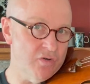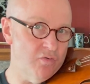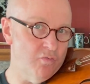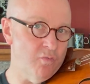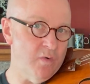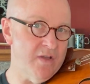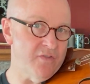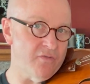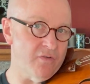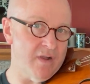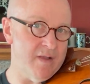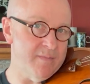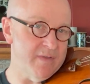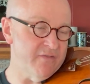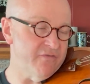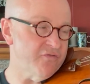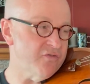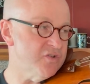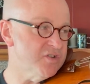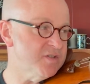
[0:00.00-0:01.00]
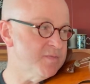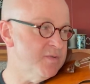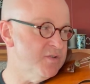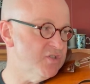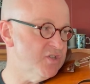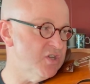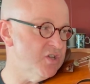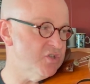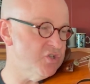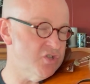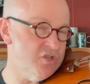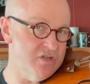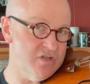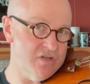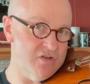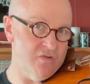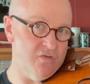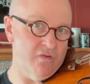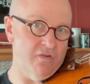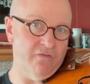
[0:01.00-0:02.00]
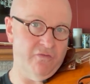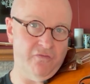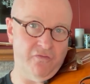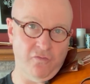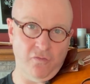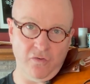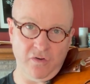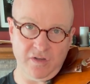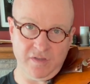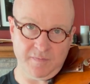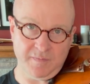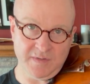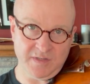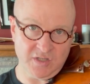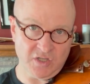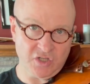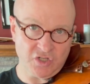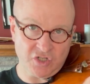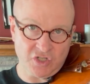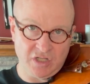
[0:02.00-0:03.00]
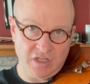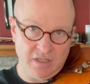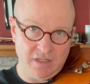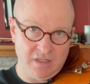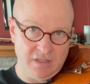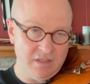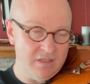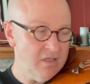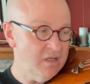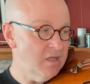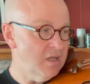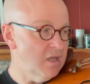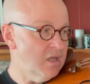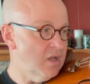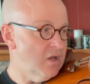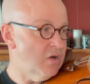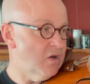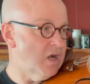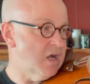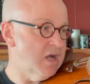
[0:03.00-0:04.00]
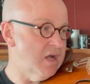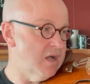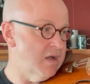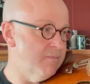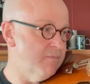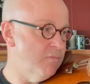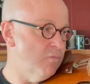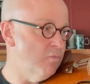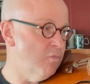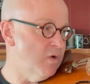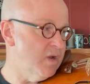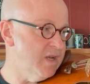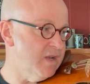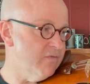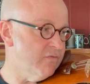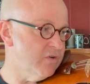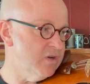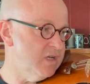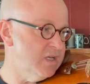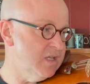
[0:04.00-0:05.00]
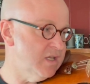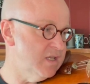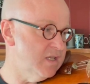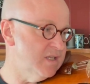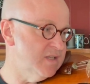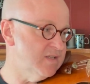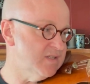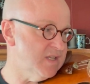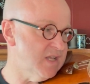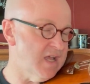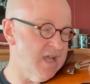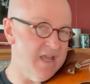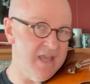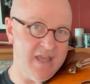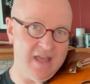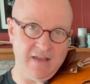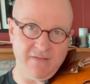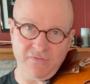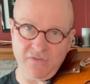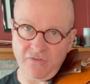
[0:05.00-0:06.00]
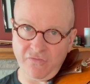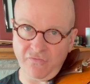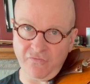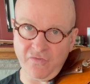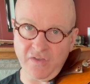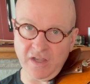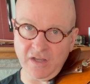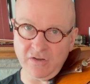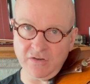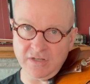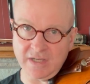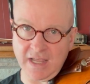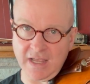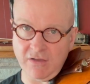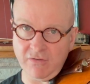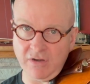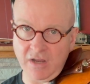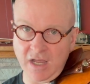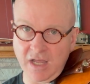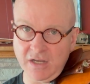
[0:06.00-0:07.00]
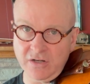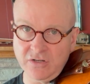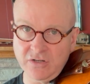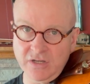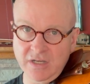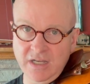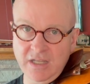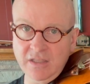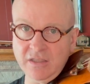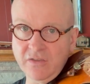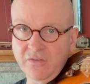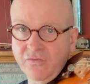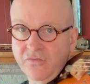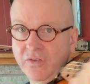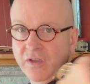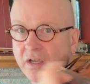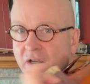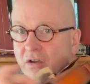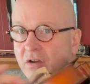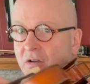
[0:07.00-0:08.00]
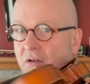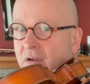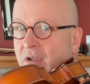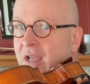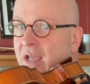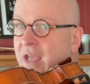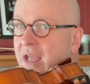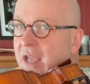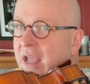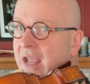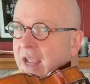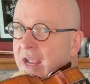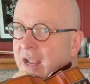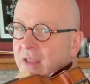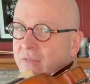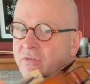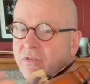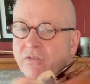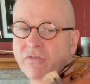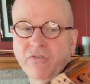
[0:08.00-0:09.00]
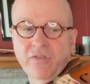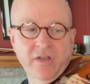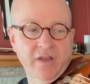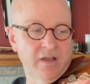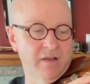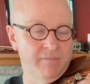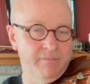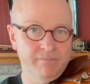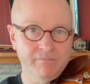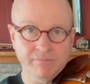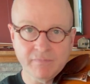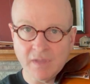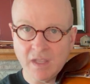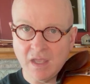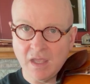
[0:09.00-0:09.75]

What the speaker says: whether I'm in 1st position or 4th position. Whatever it is, I have the finger down underneath the finger and the thumb.